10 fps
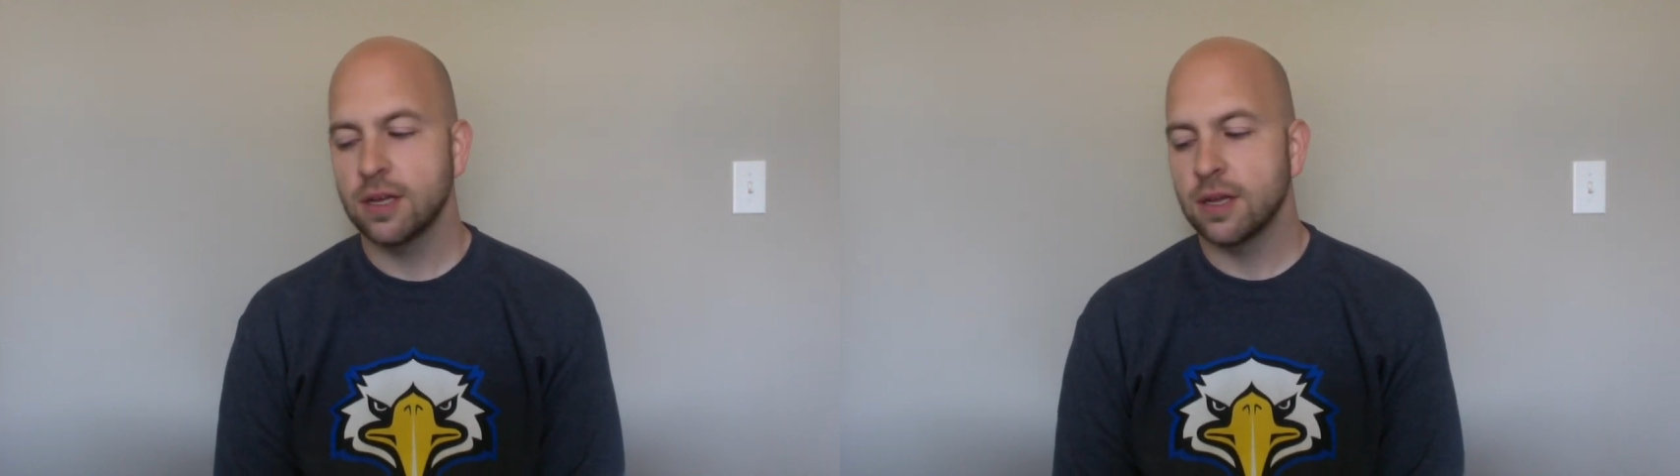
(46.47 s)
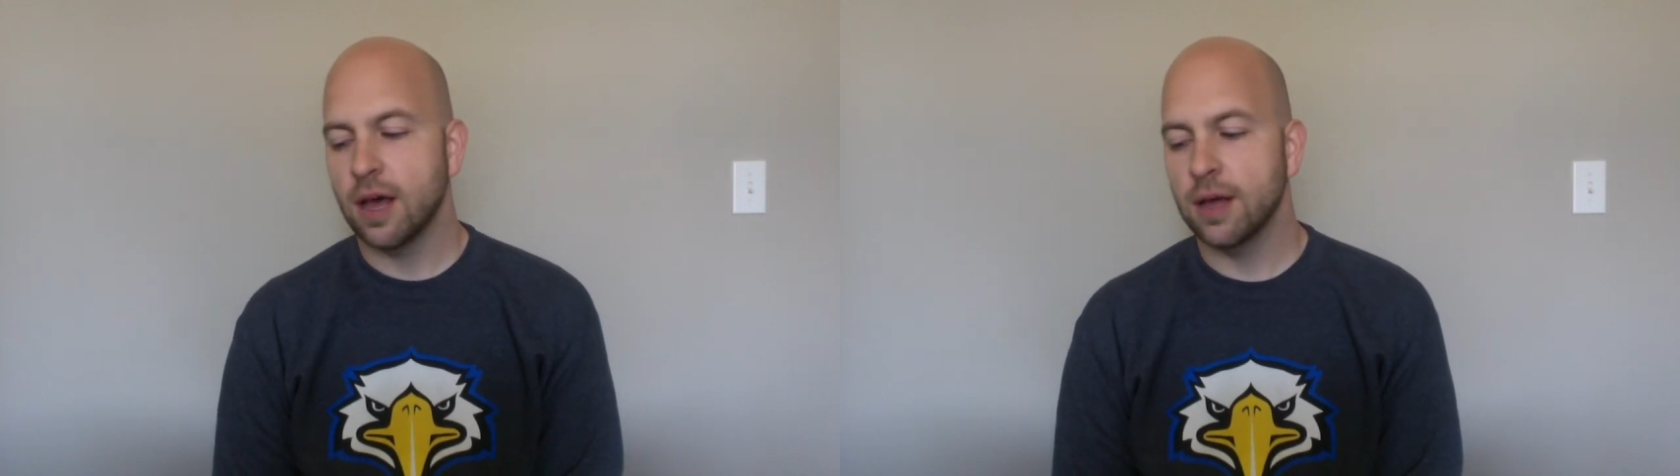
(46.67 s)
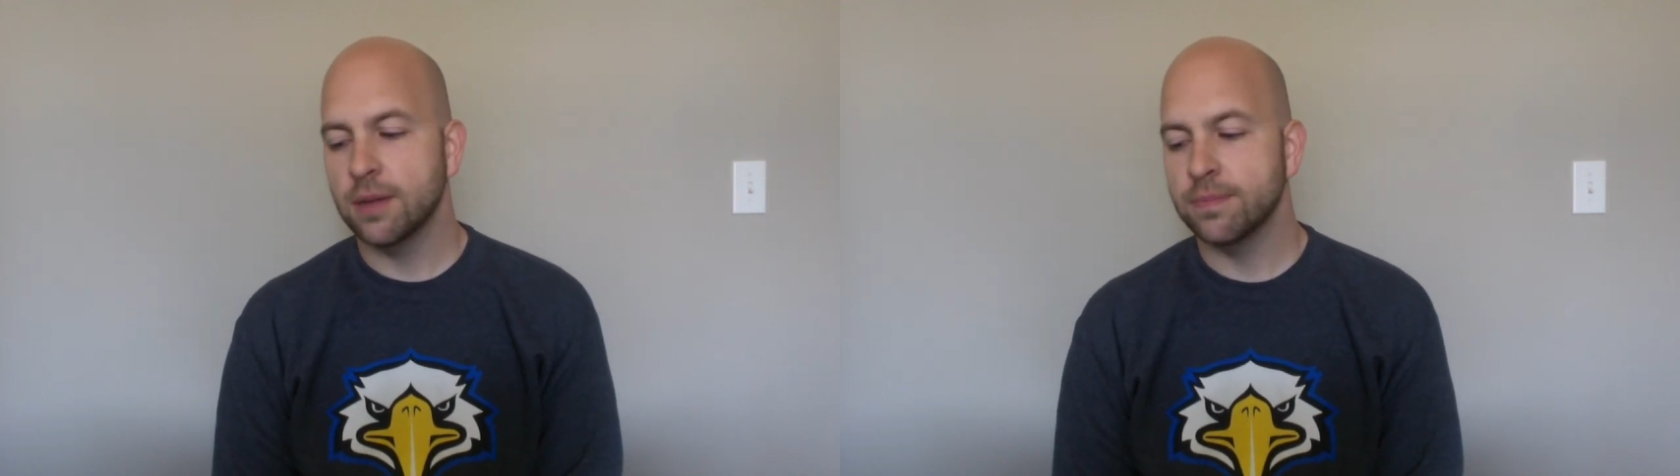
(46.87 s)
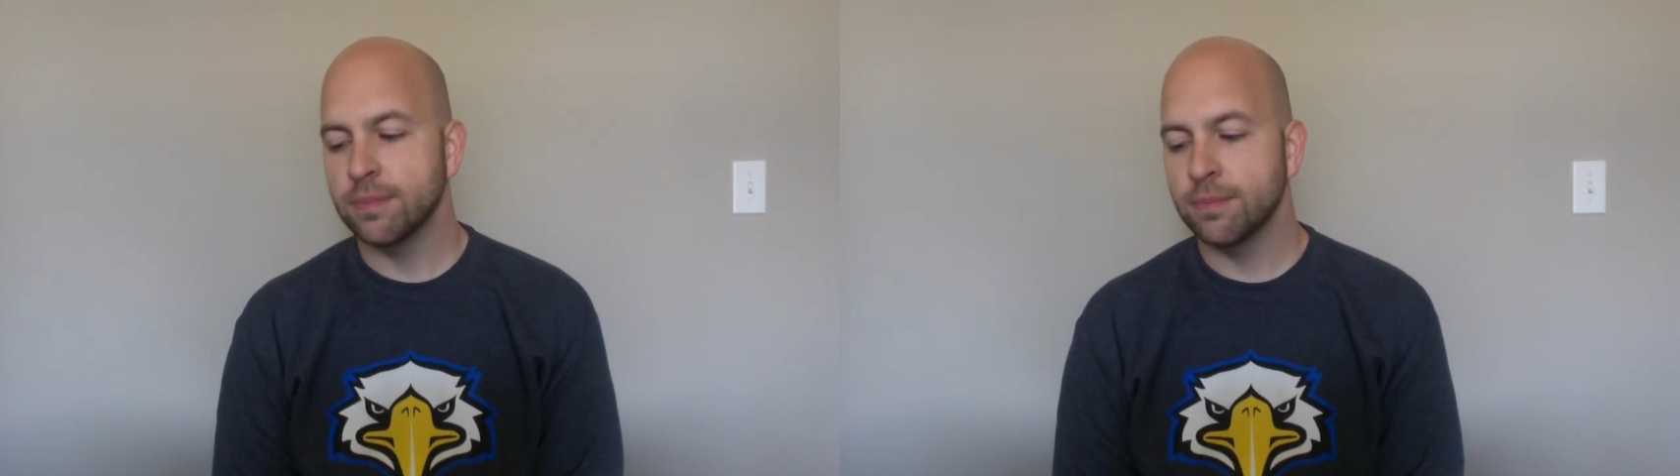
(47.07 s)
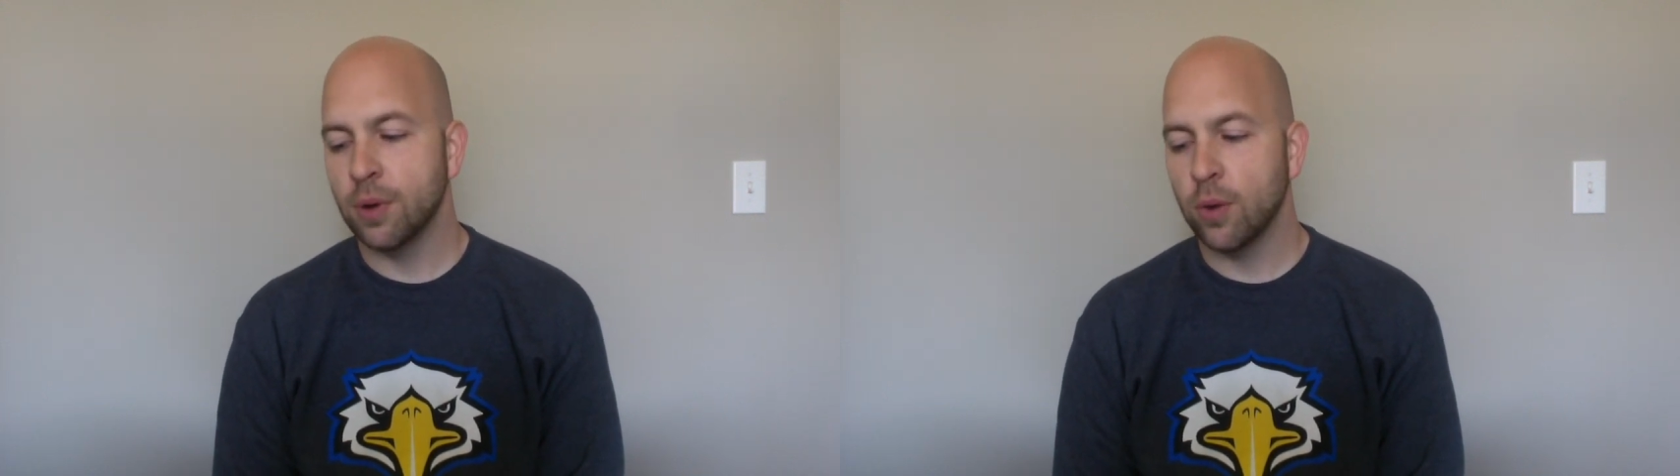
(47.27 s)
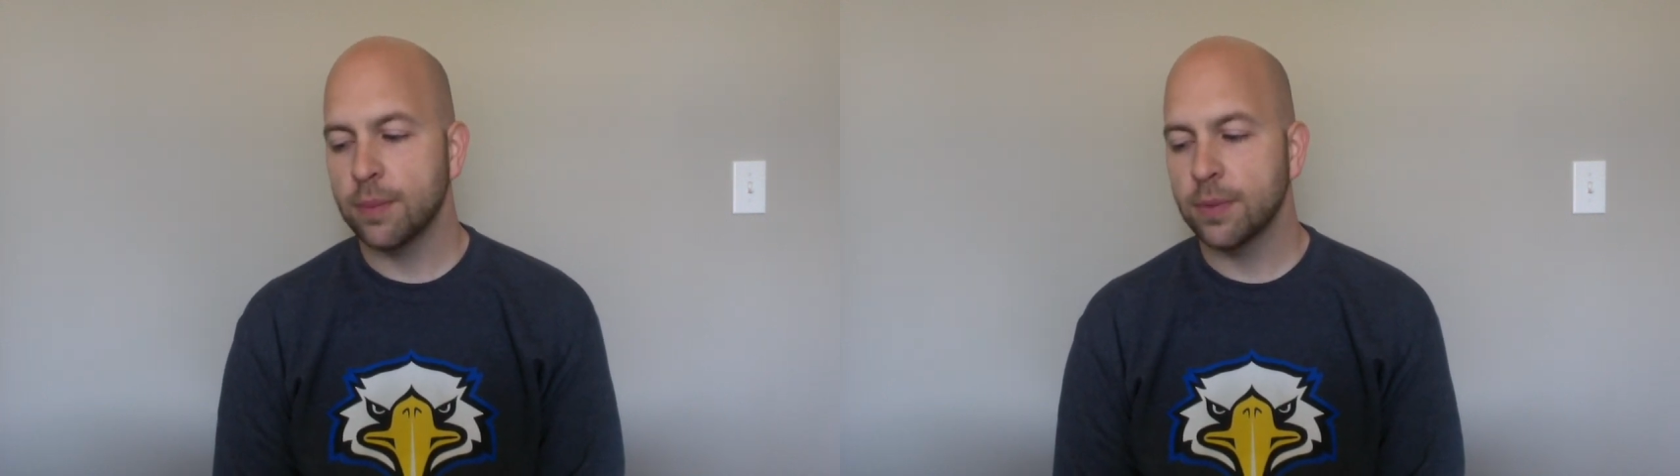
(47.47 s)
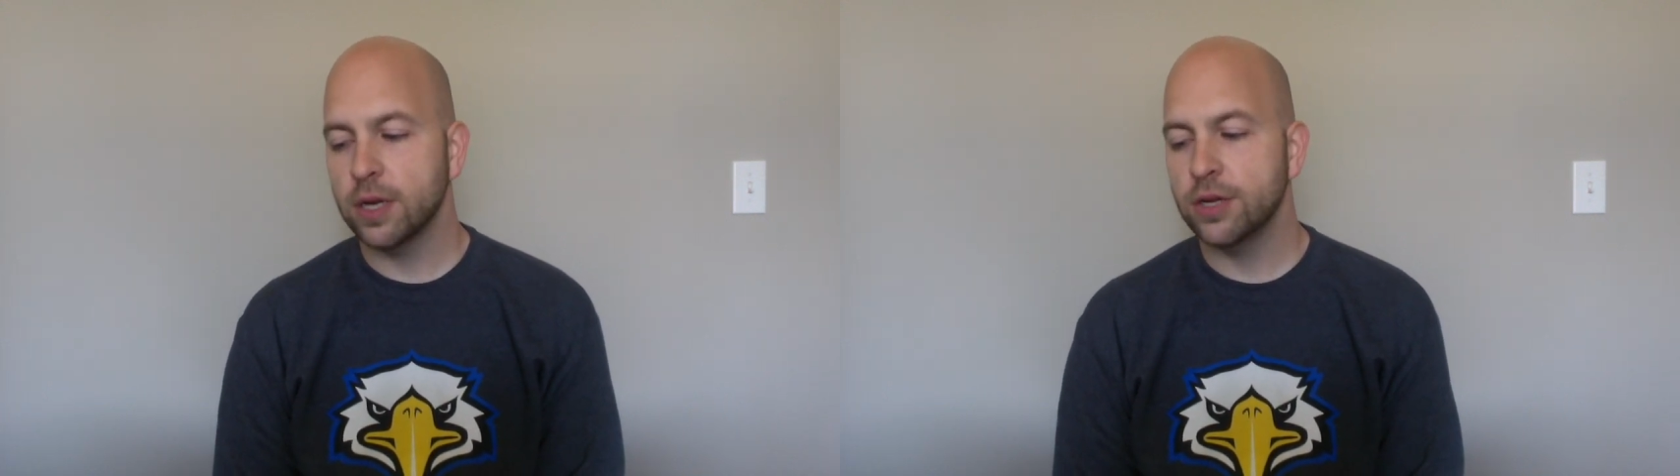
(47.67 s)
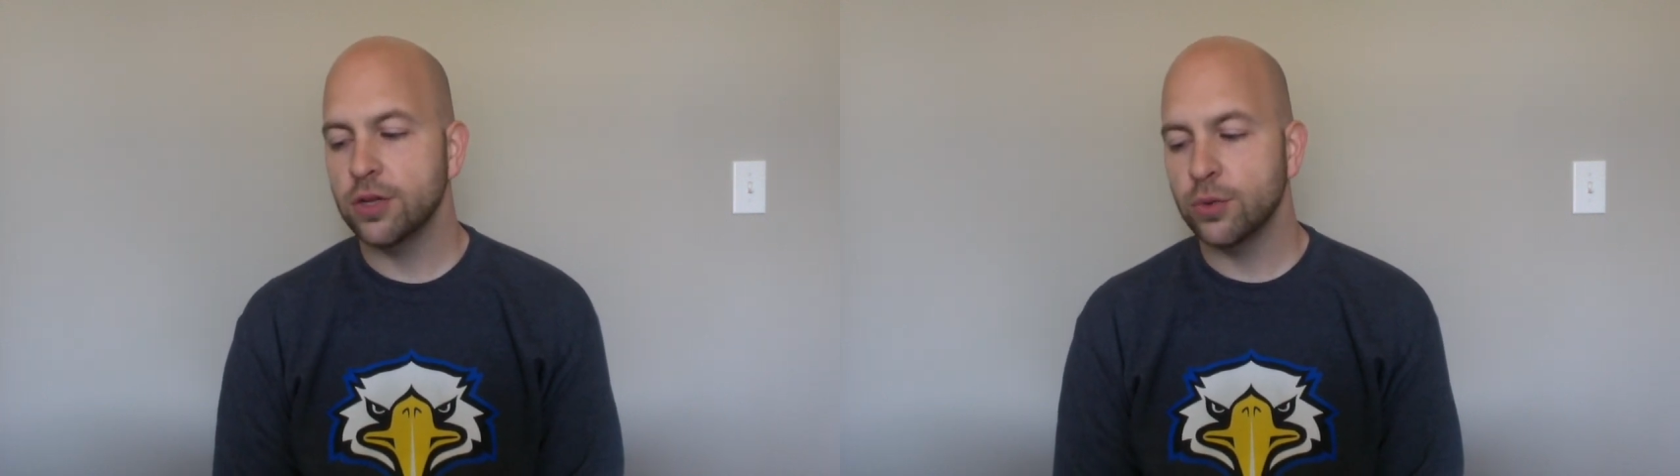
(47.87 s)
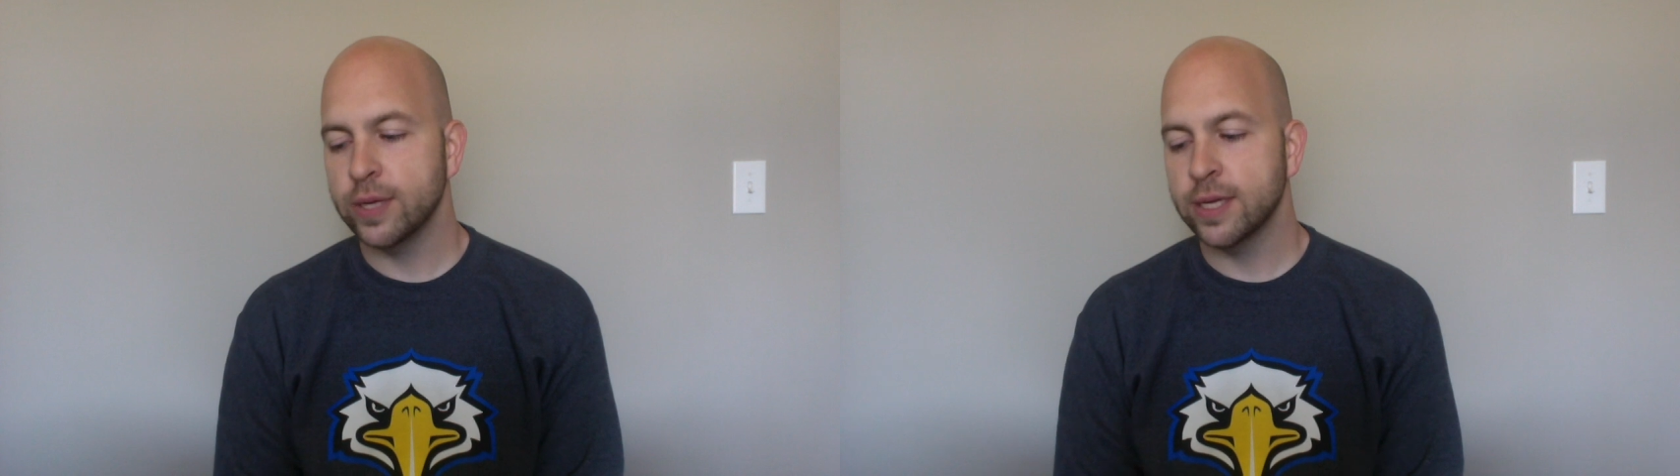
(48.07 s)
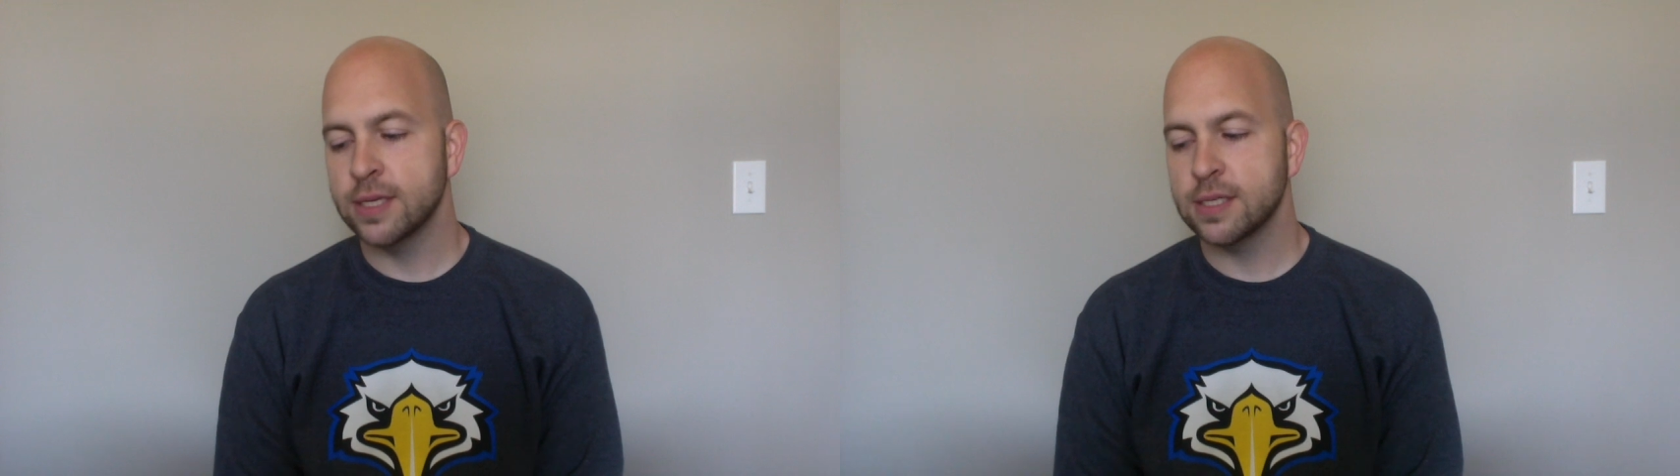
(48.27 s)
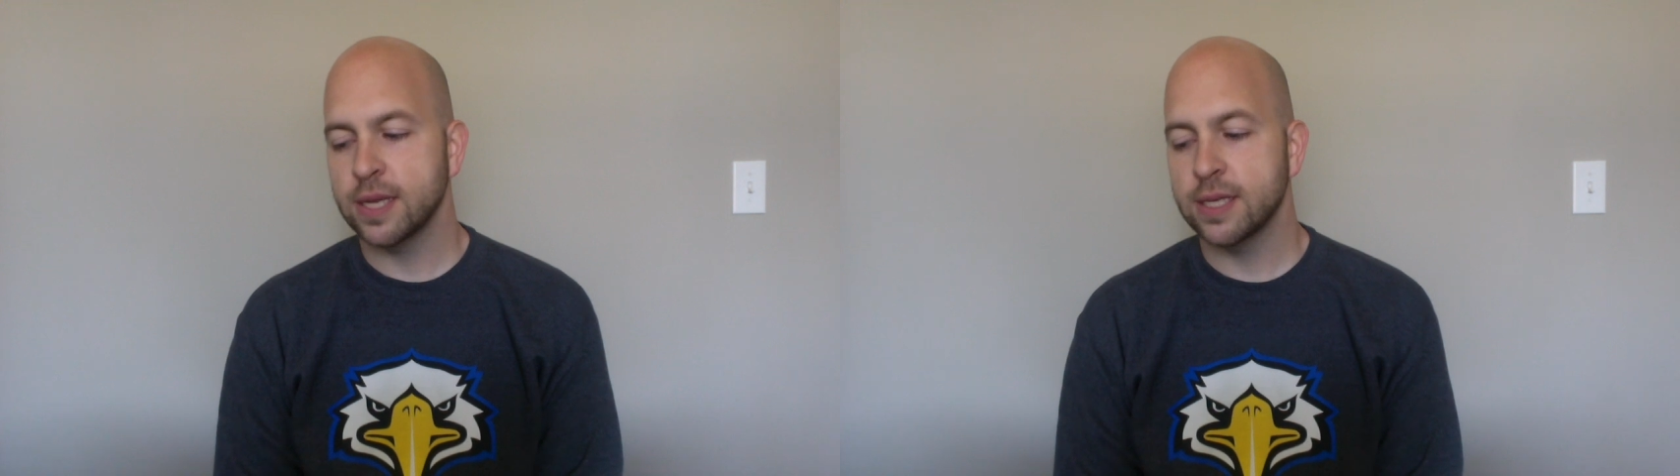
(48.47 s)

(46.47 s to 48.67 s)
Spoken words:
But what I'm gonna do is